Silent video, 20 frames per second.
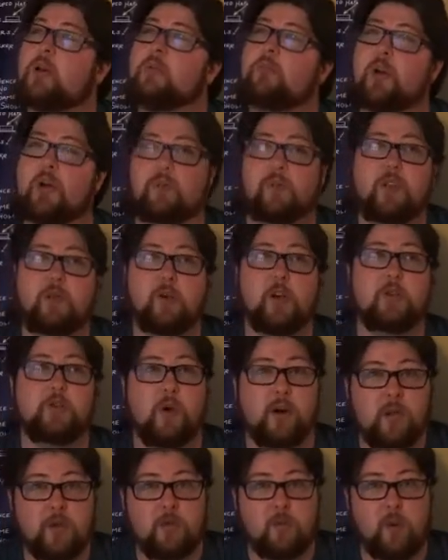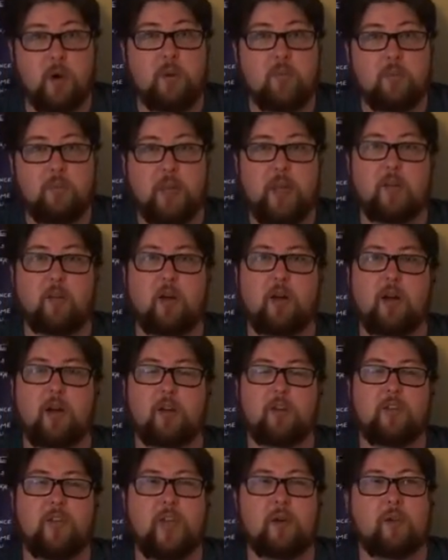But for the most part, it's one big long
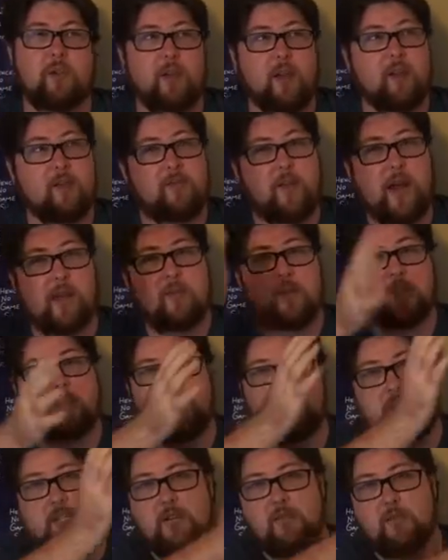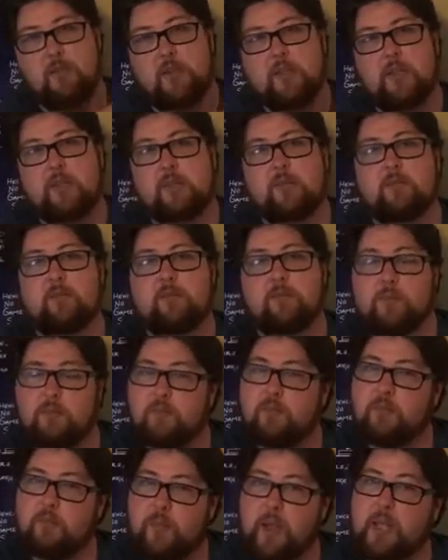thing with like 5 or 6 different
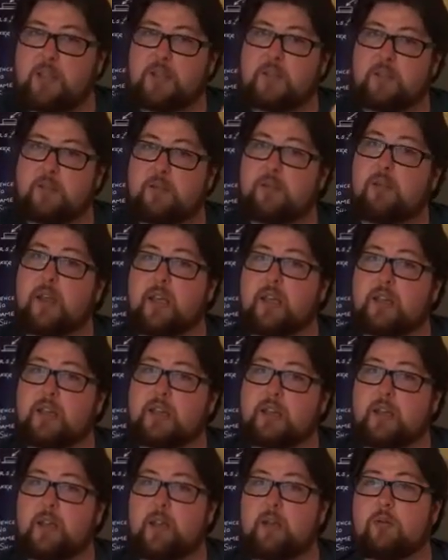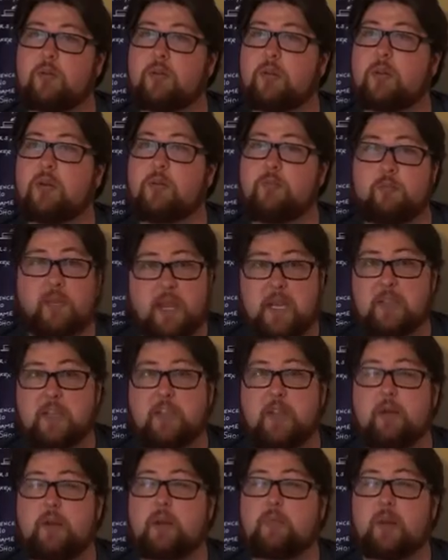bits, like, beats
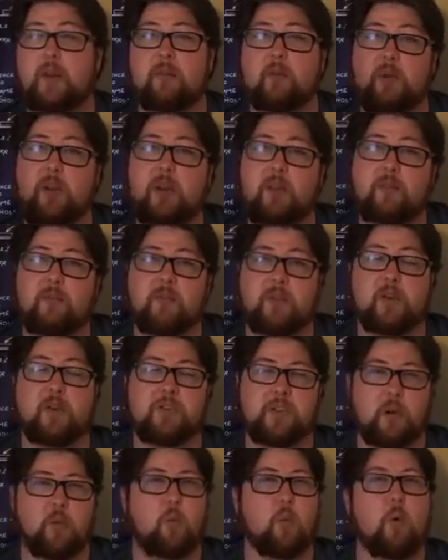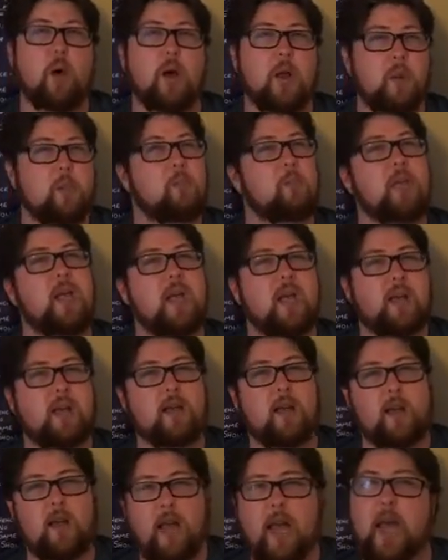to it, but it really feels like one
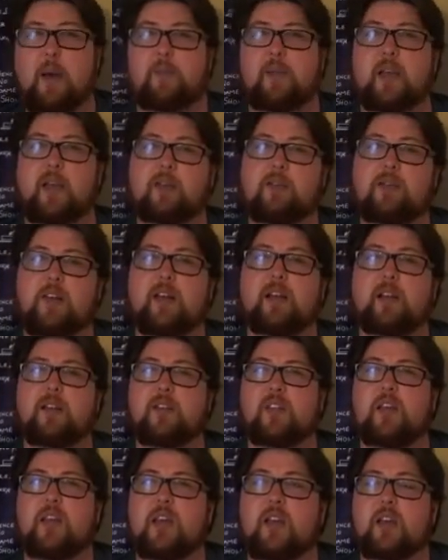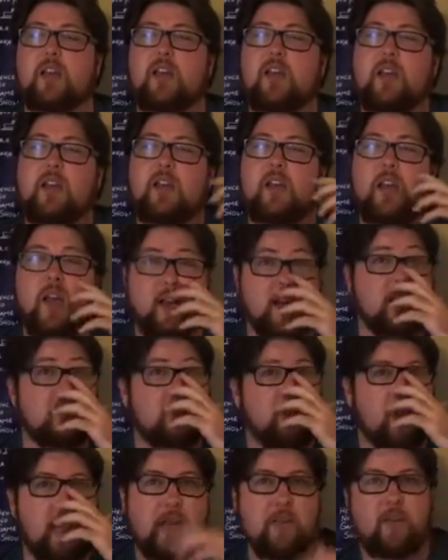big epic fucking thing. And
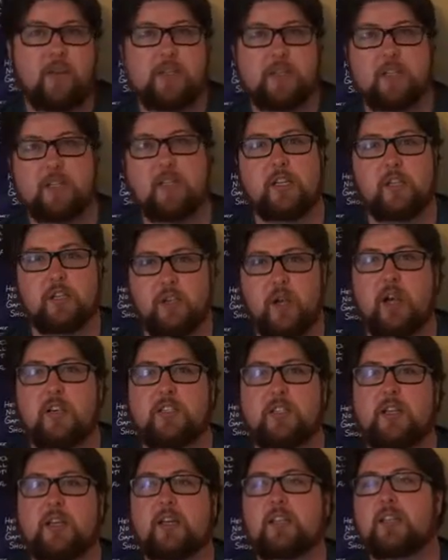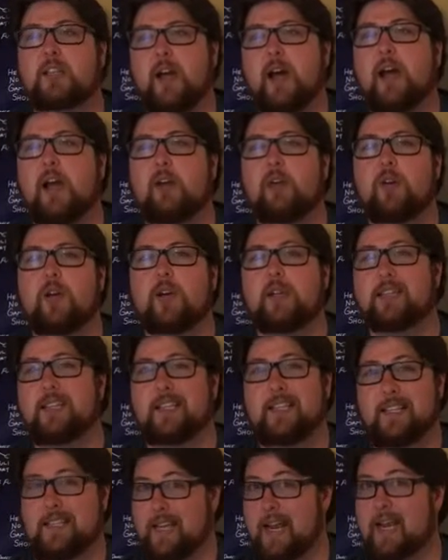it's relentless. It's exhausting. It's tiring. It's
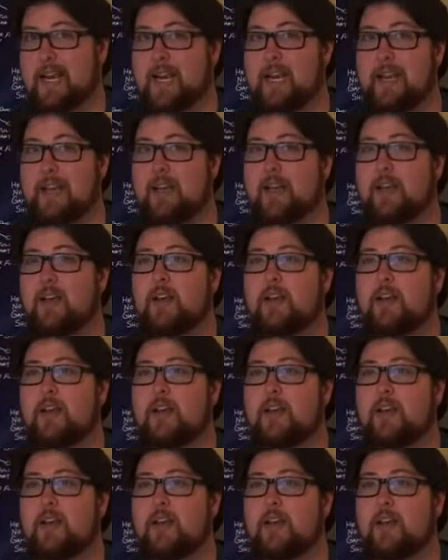exciting.